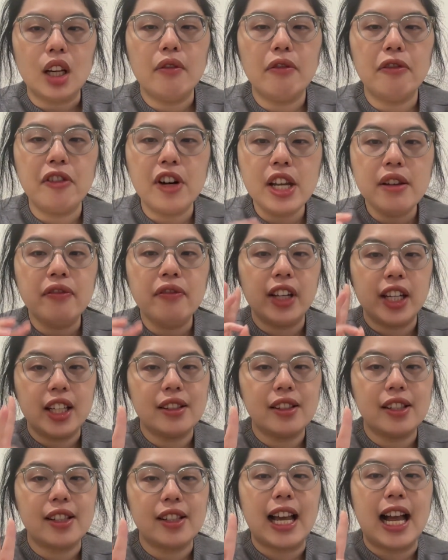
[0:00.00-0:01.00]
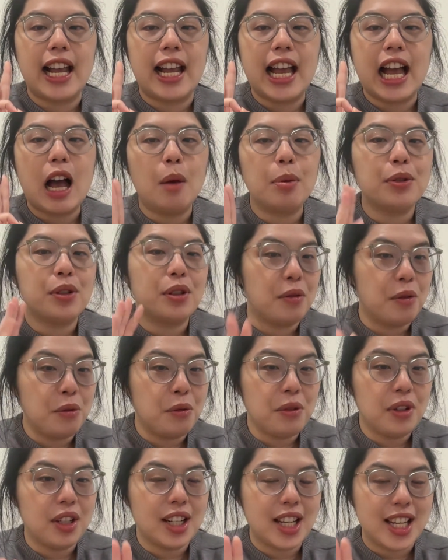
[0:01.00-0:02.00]
three things that I
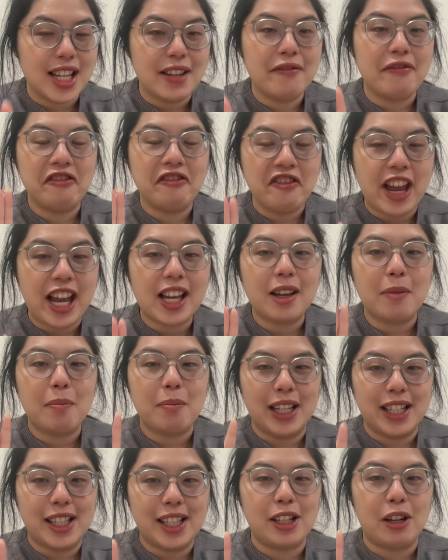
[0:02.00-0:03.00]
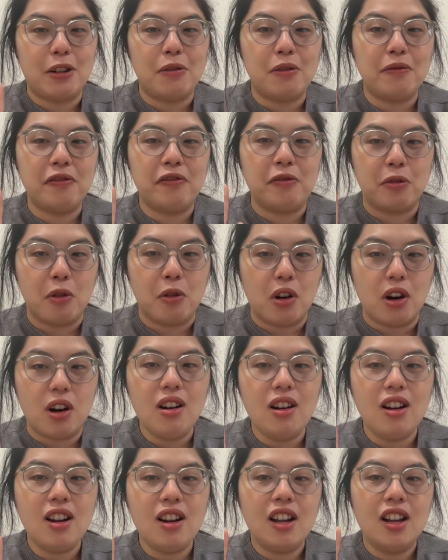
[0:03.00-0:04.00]
absolutely thank myself
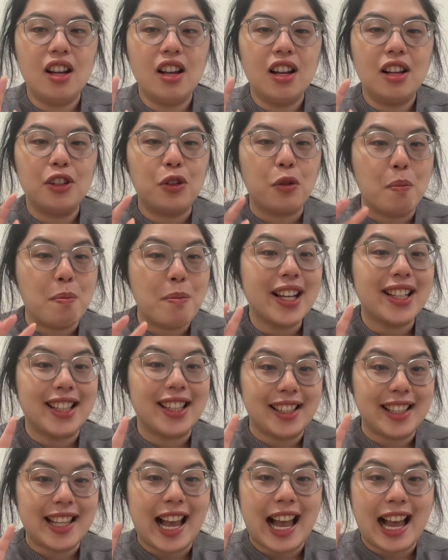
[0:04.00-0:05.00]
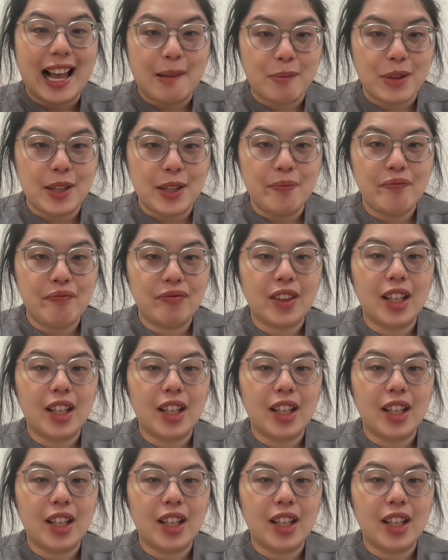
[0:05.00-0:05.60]
for to make this happen.